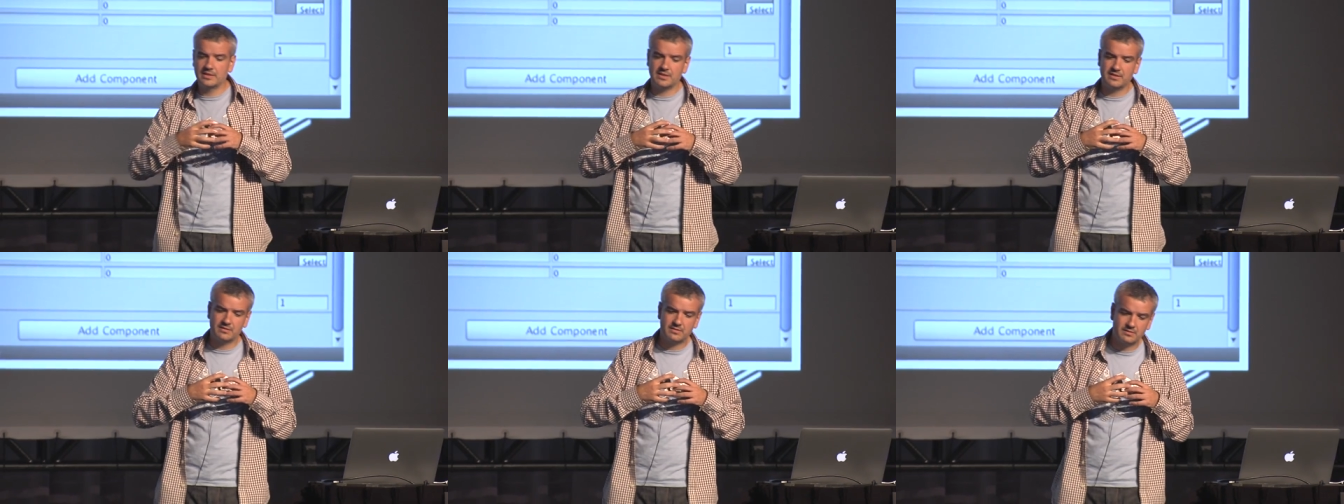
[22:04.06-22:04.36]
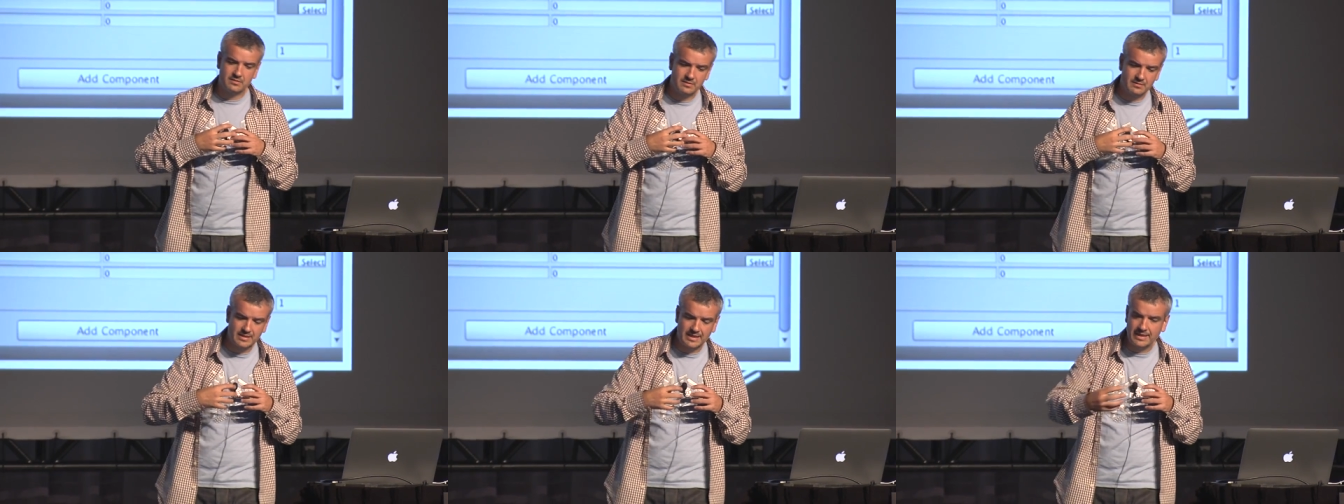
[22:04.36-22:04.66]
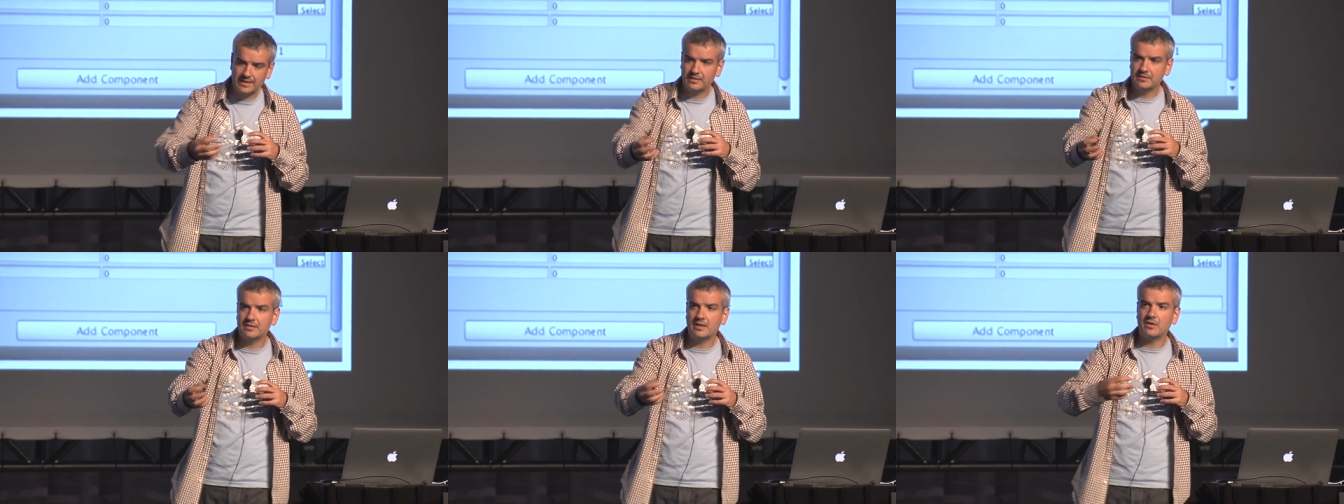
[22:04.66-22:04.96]
just
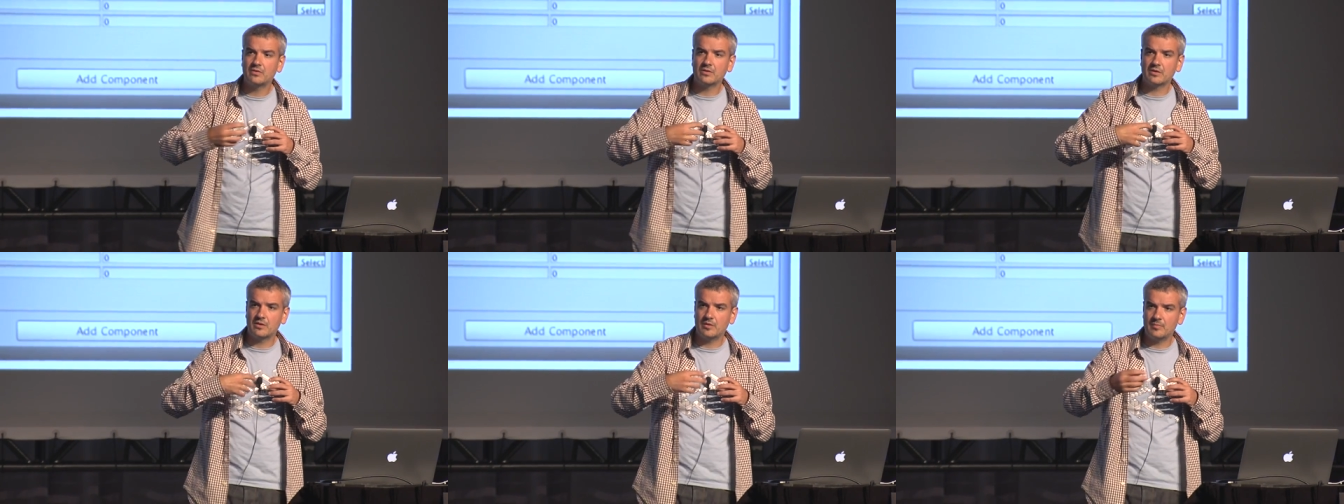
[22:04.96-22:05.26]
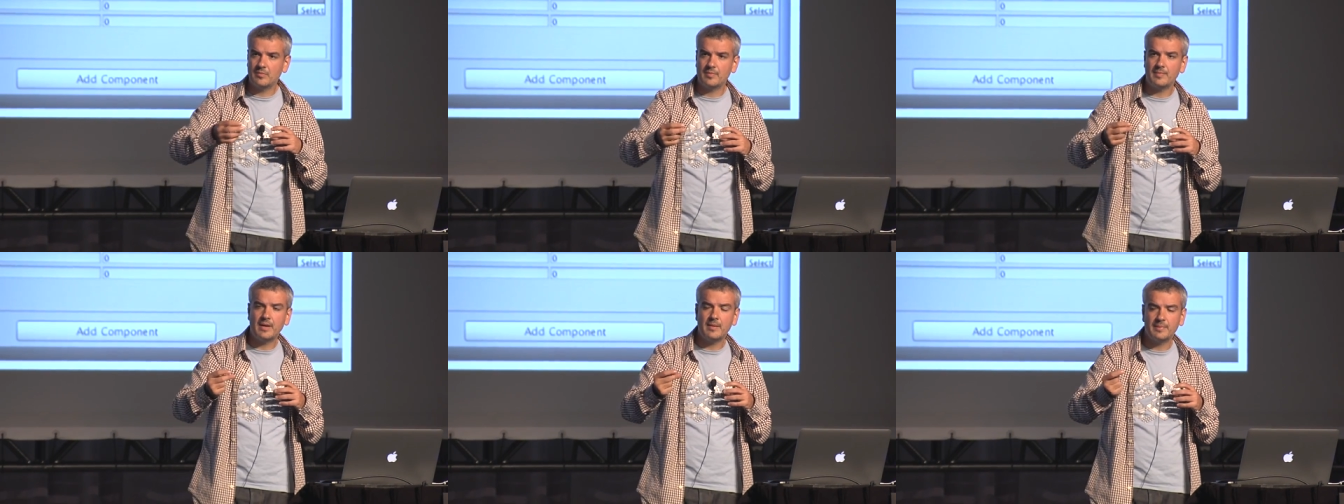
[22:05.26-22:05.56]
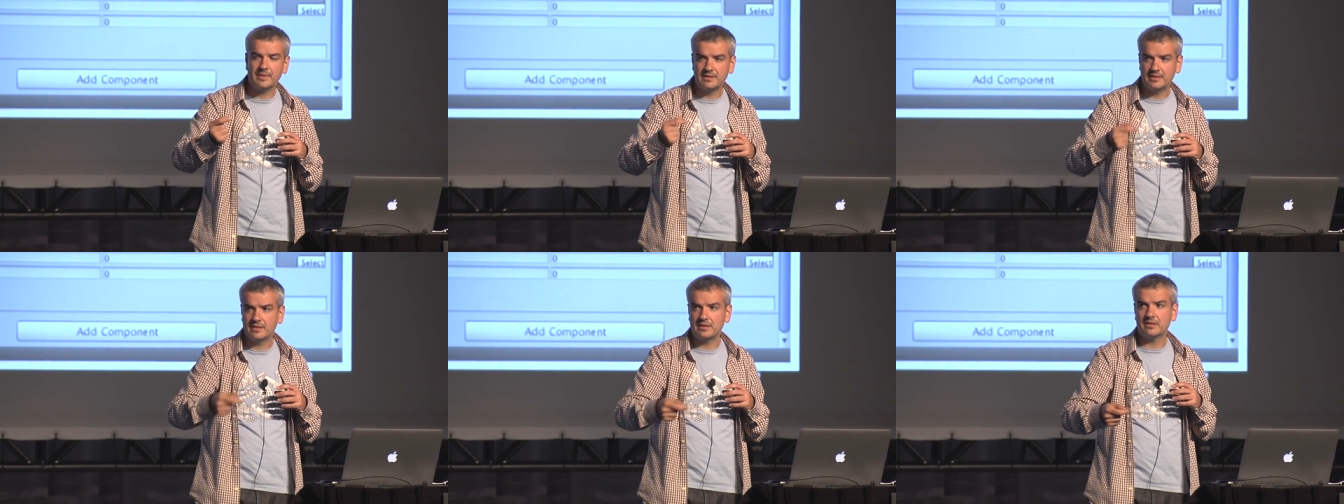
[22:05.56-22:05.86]
scale down the normal
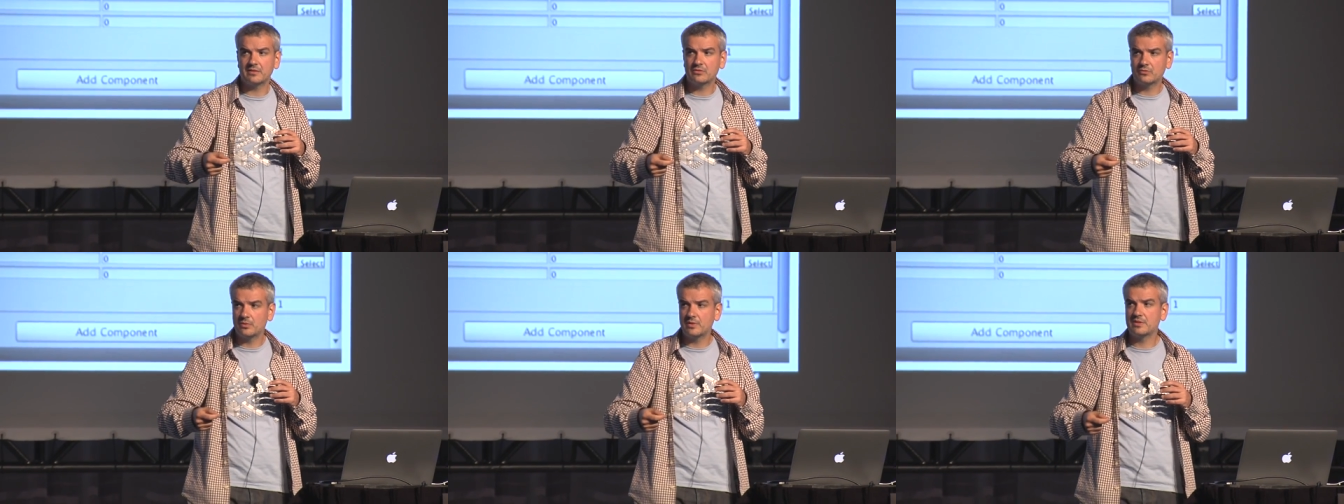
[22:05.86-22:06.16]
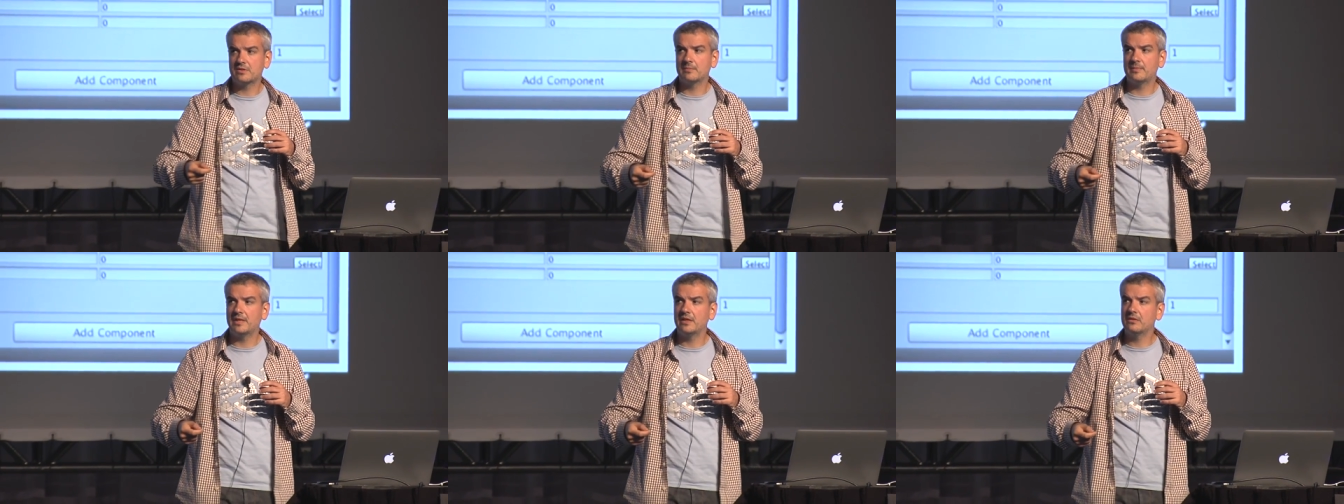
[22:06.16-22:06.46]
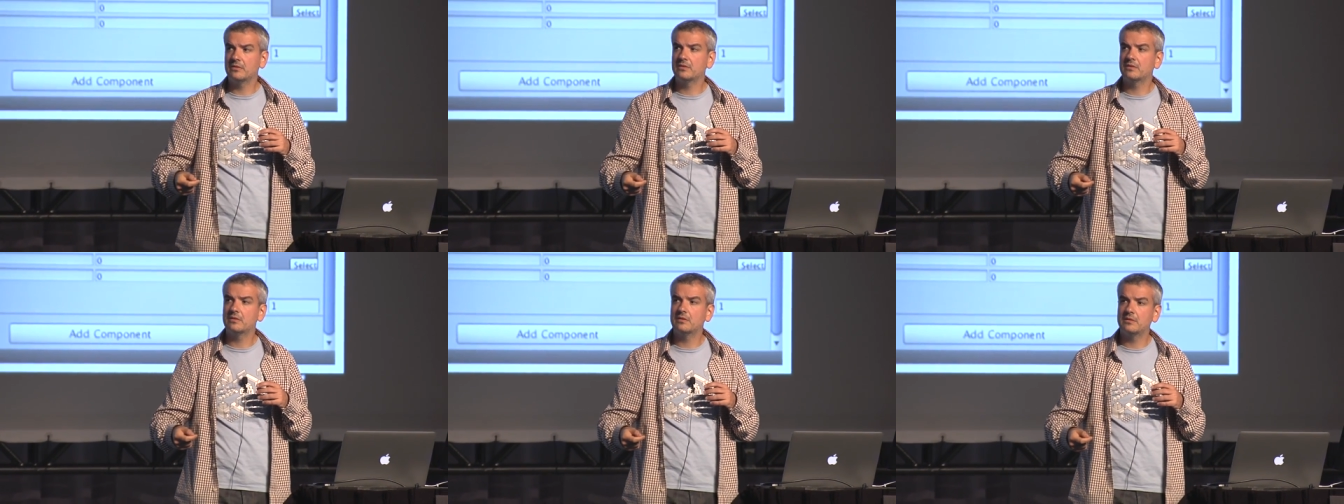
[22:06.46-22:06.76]
map and then just switch them
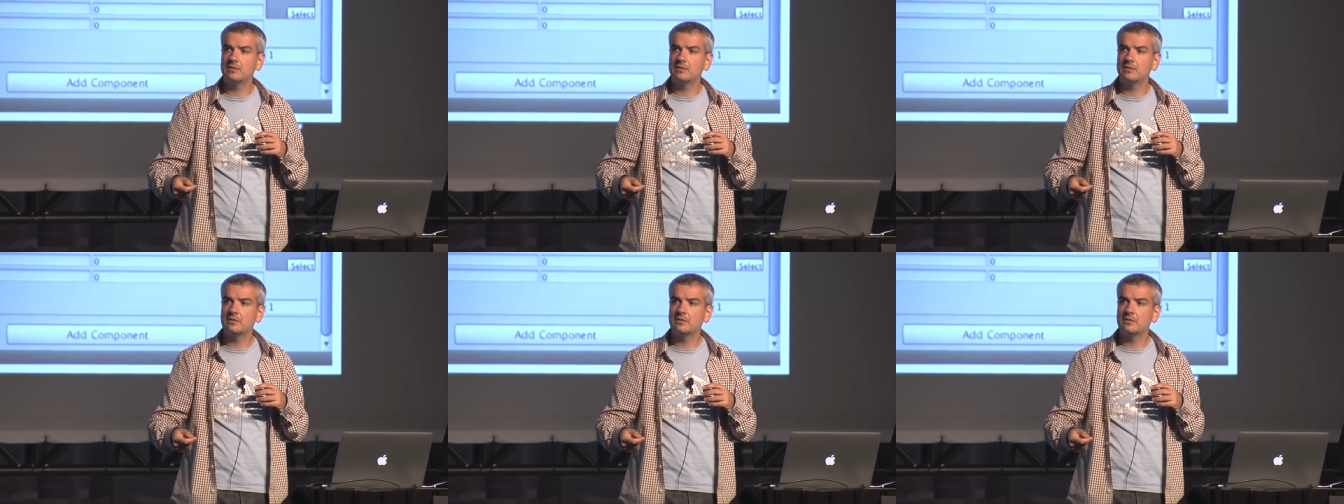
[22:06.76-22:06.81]
out,